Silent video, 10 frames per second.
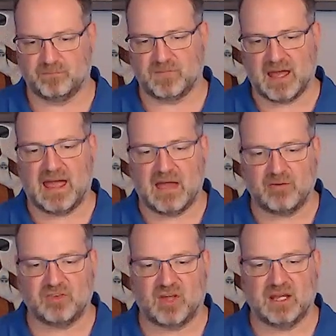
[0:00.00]
yeah,
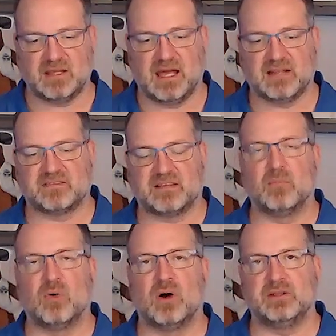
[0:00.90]
every tenant adds
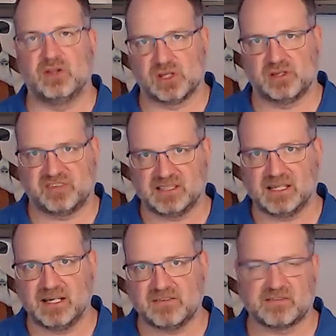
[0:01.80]
some more additional
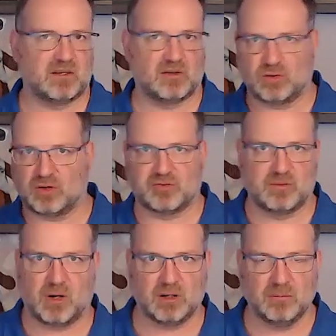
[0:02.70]
satellites across
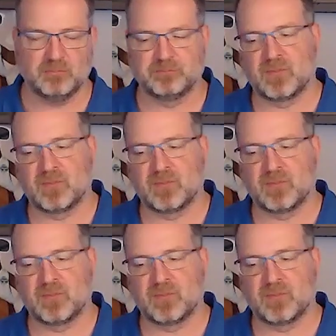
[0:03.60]
the model,